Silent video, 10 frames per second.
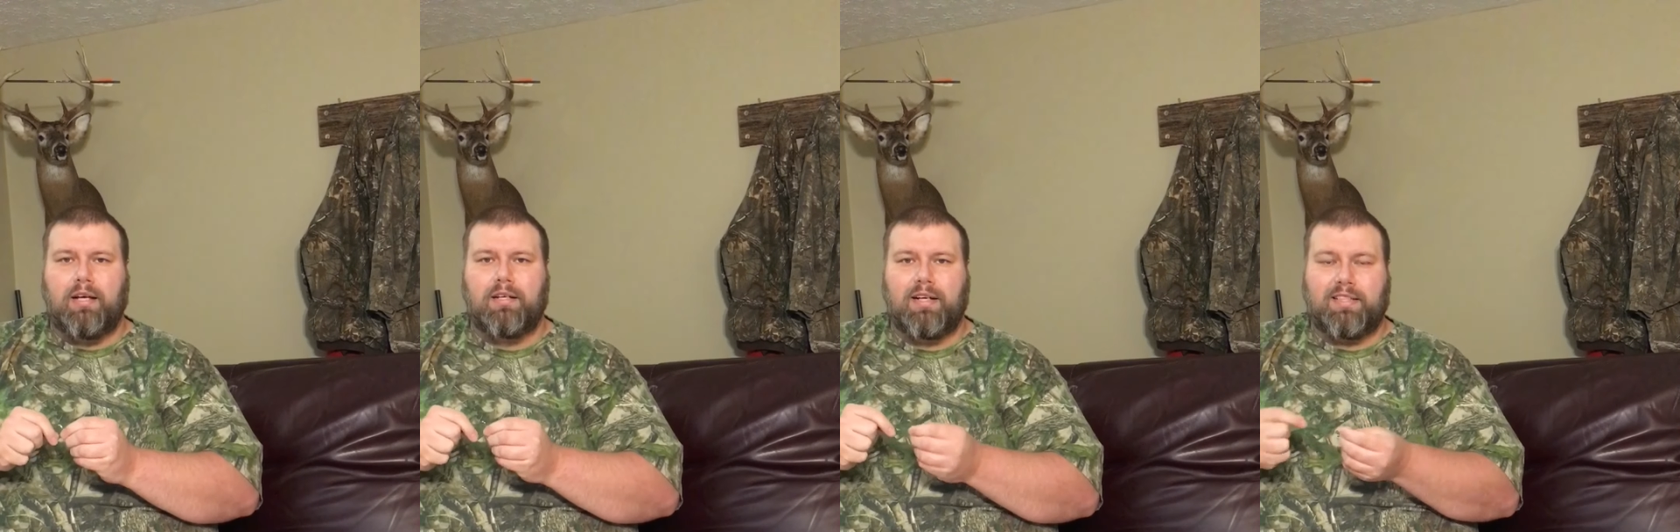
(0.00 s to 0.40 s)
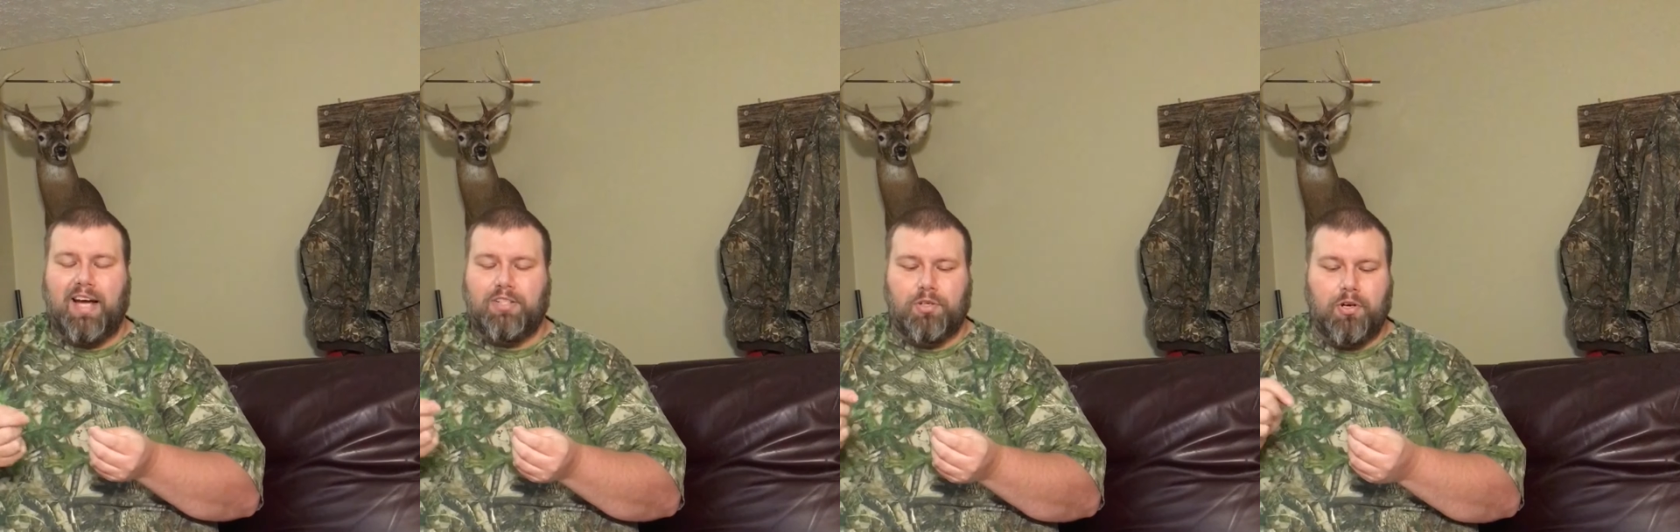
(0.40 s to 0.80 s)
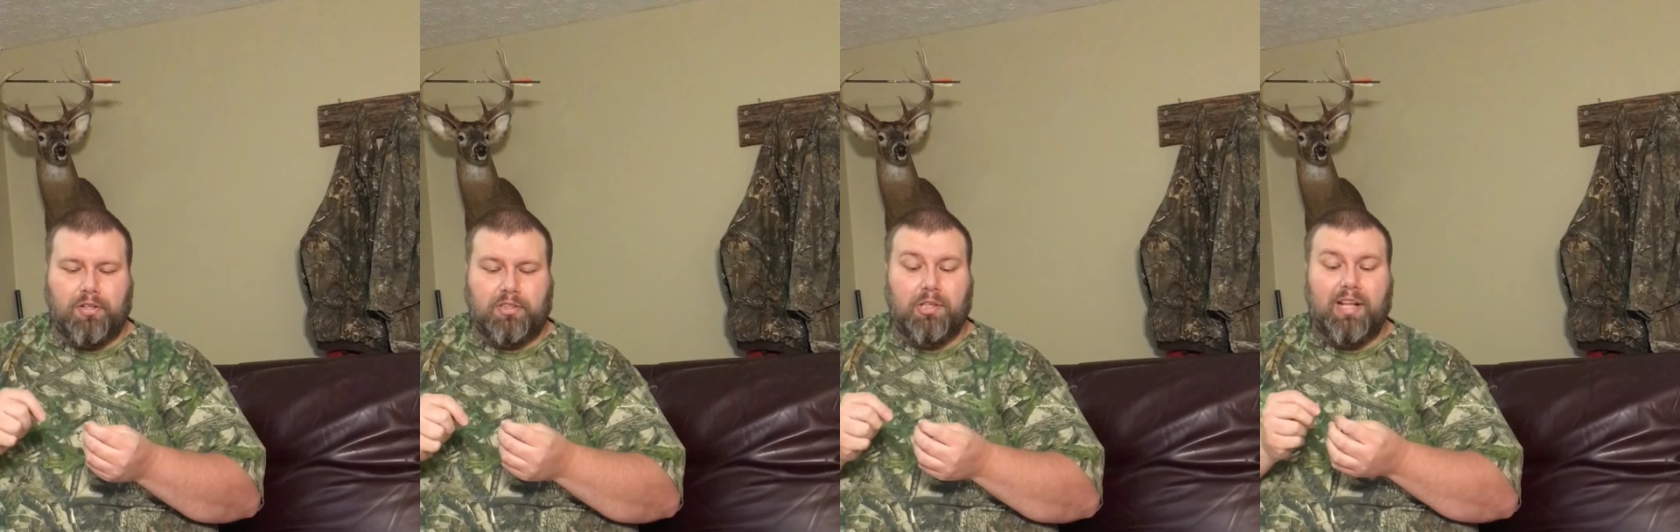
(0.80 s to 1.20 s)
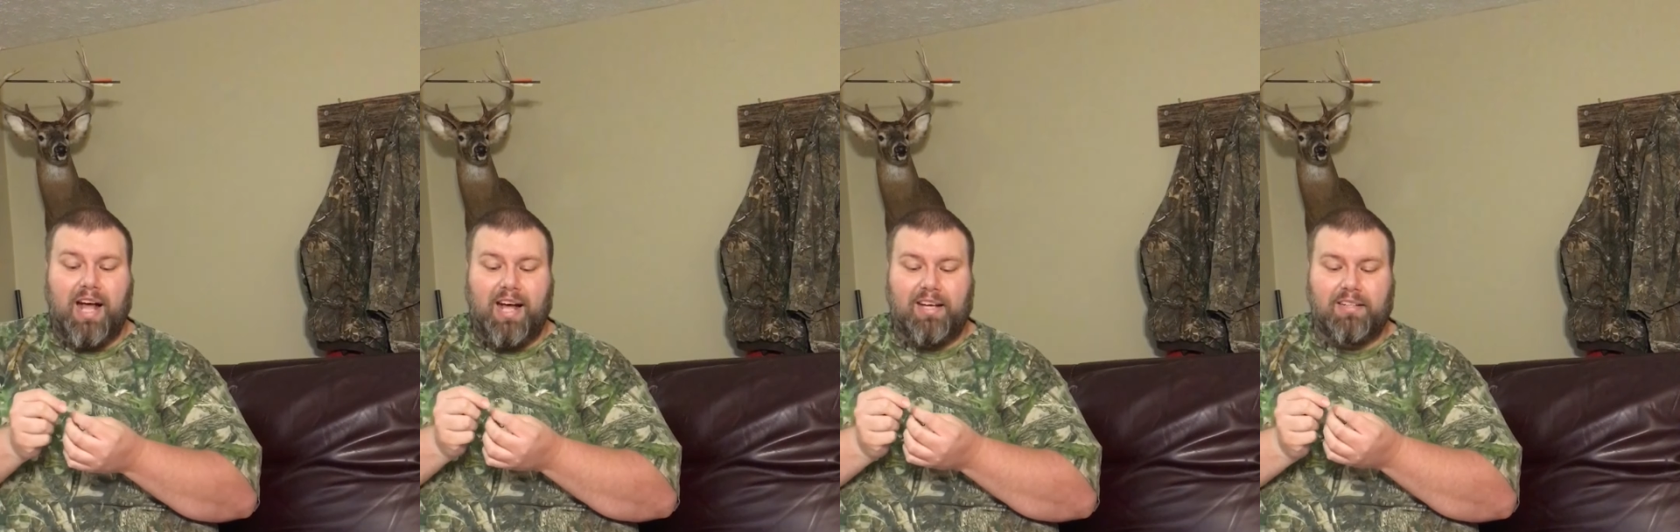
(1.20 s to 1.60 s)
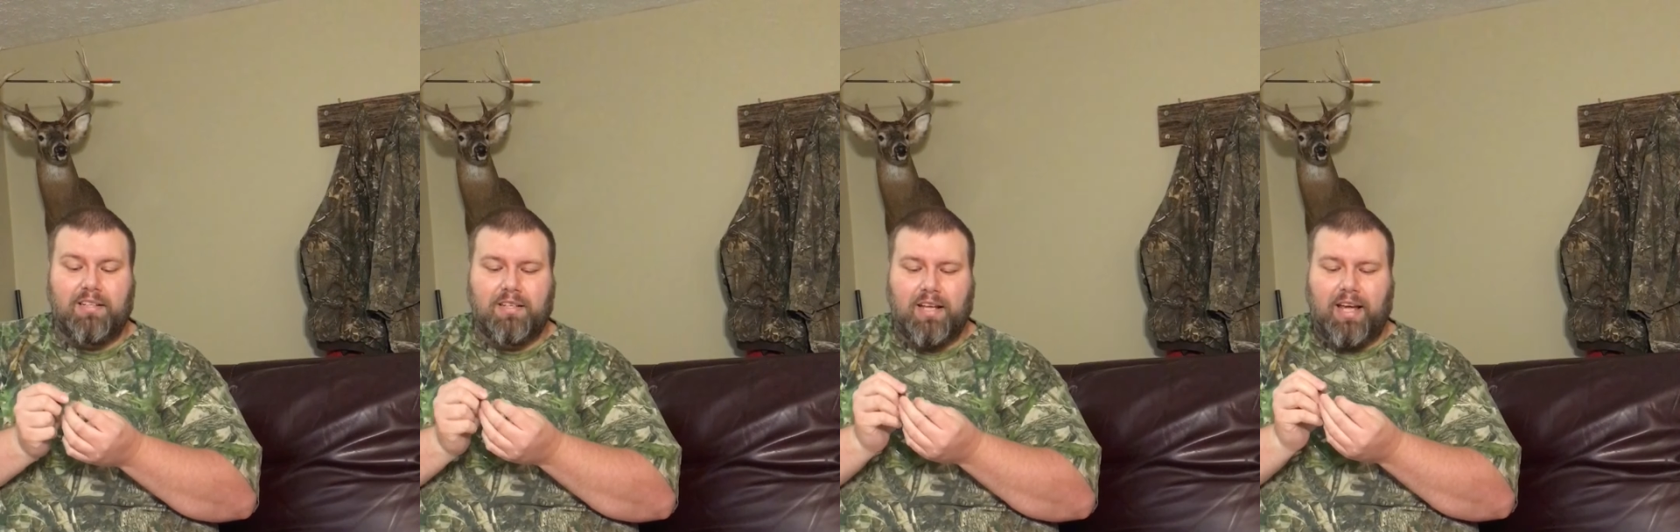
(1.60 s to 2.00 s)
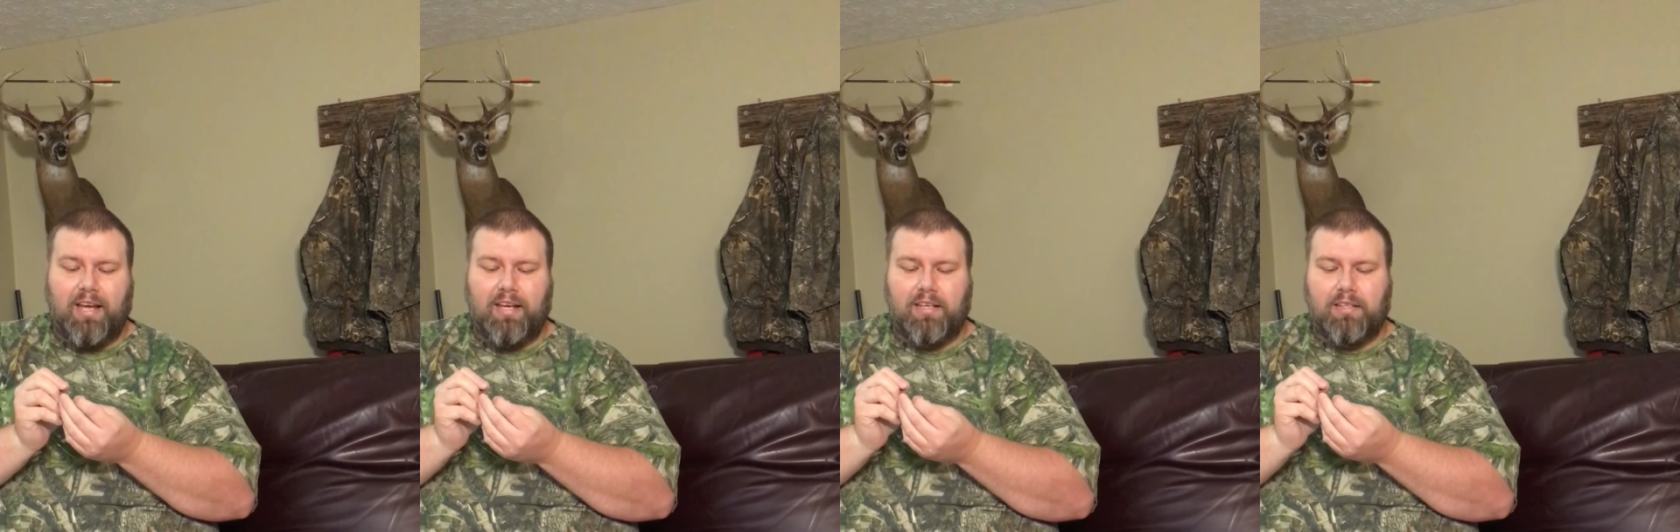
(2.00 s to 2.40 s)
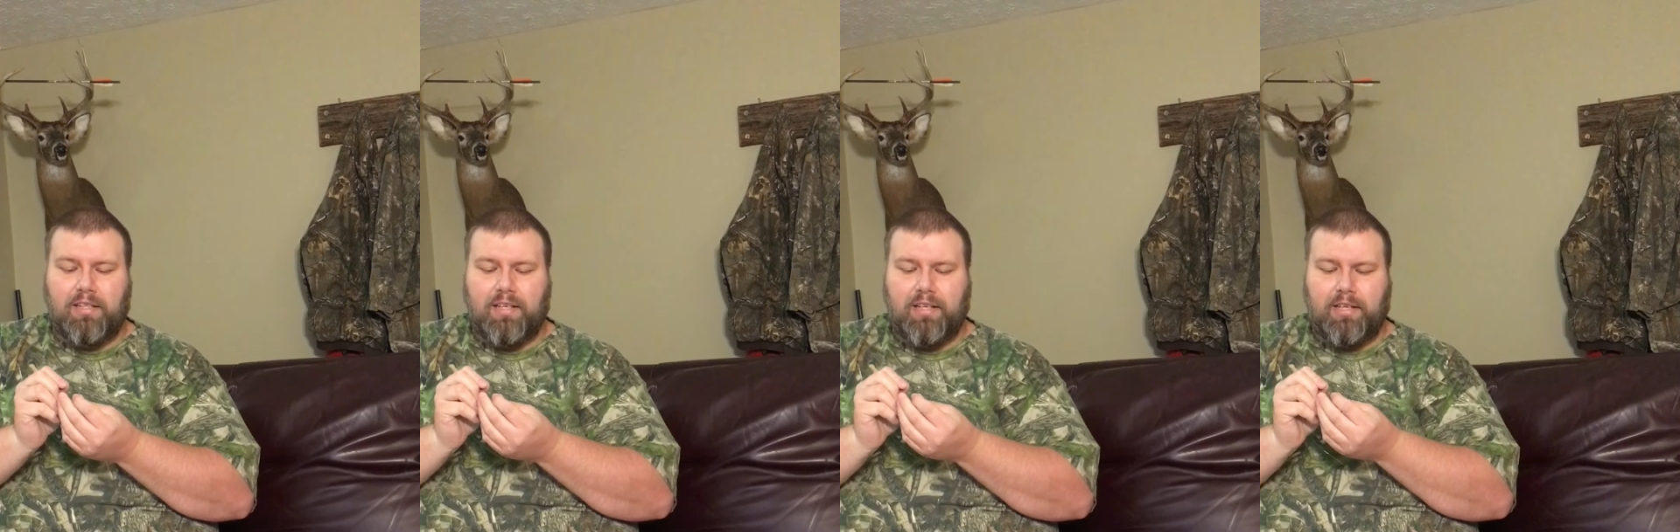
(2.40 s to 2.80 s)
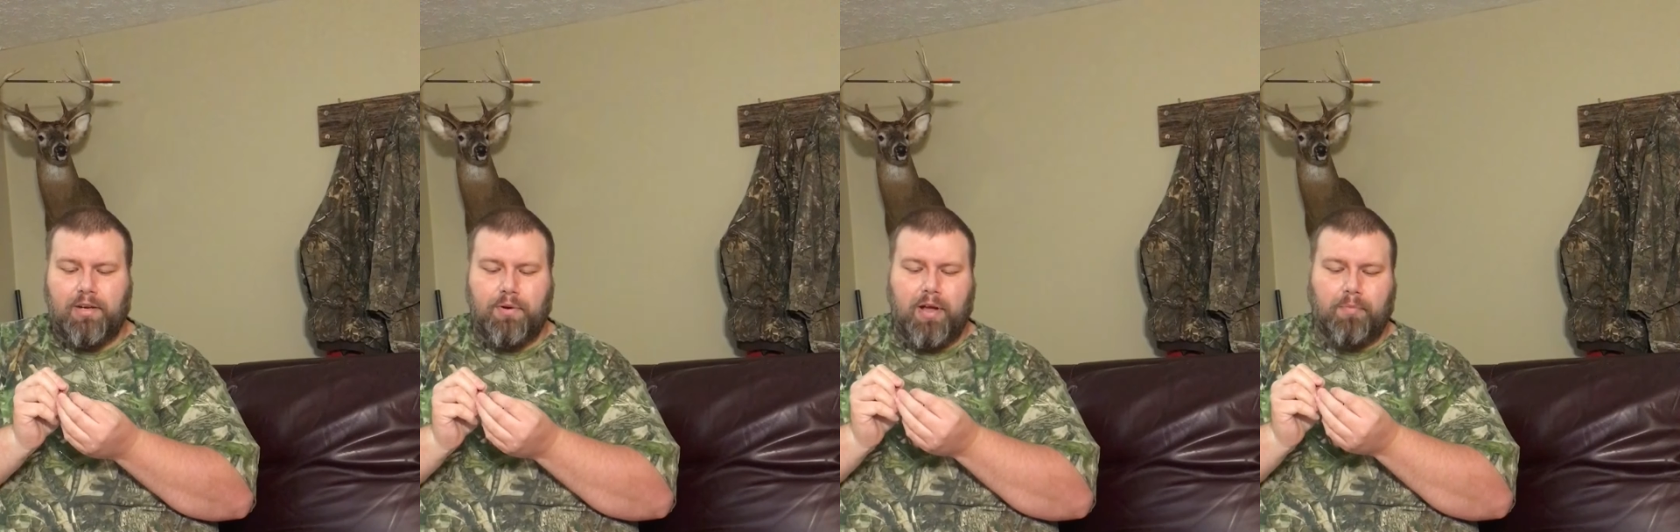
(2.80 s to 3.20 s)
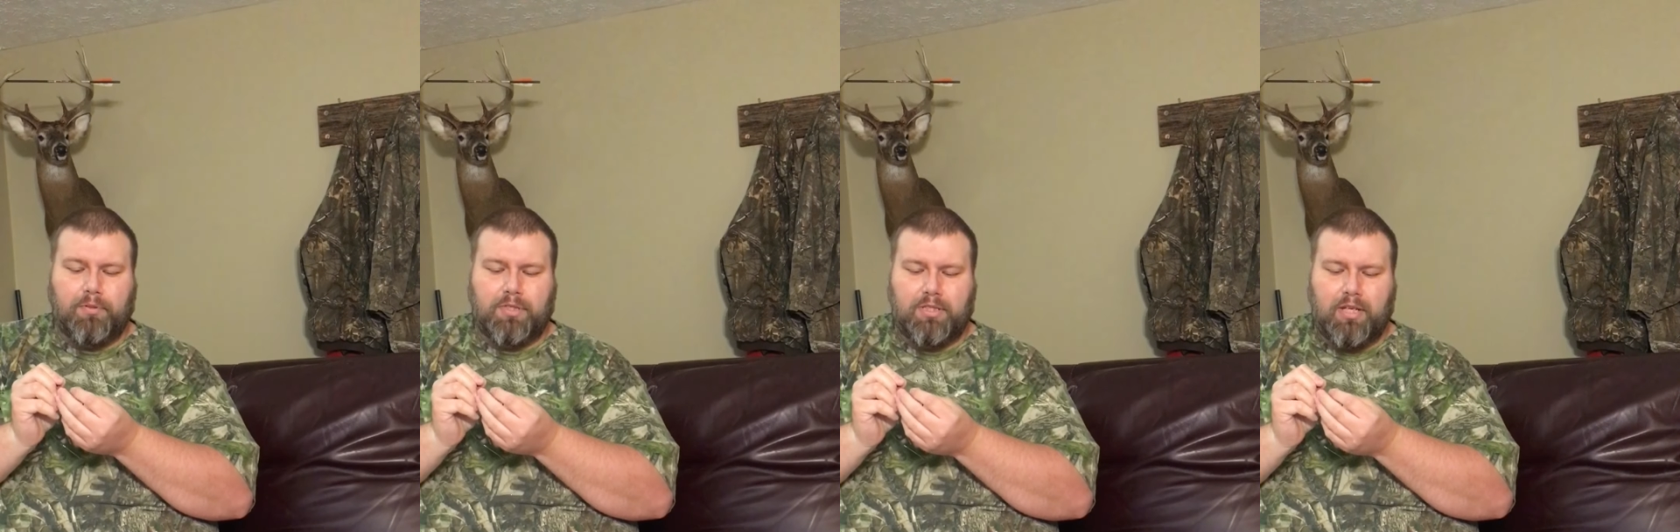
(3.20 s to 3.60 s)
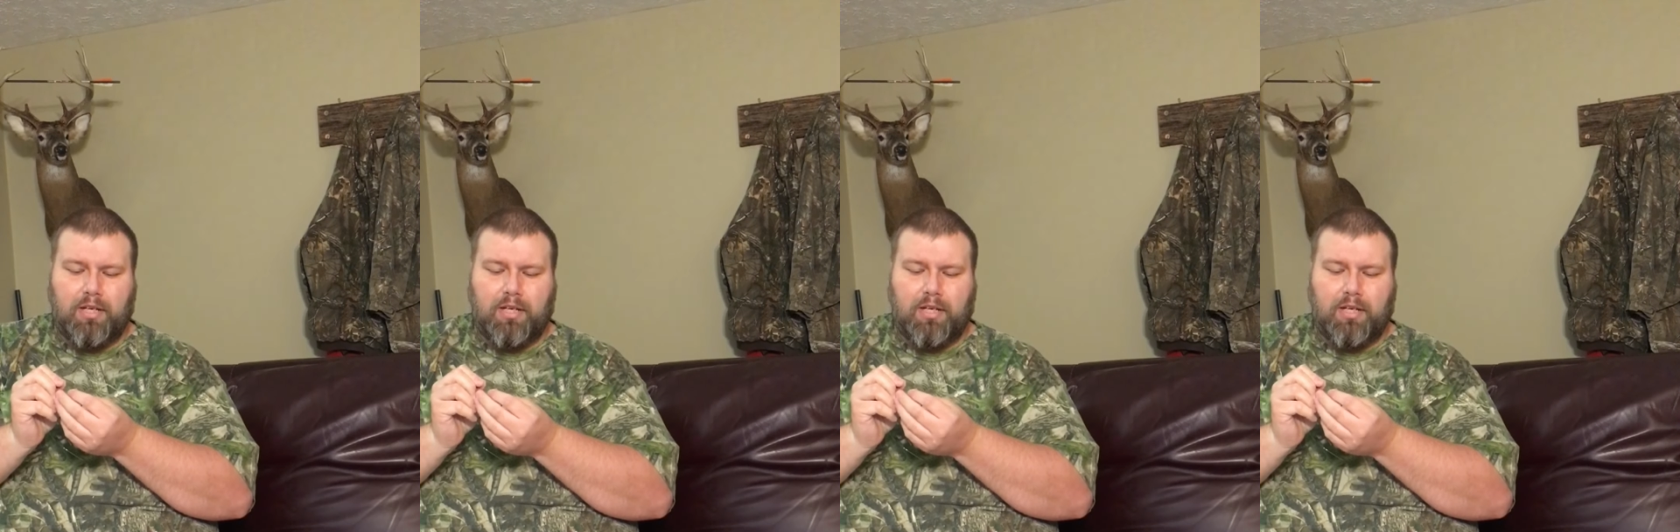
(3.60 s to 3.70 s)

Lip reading: attach your hook to line, and it helps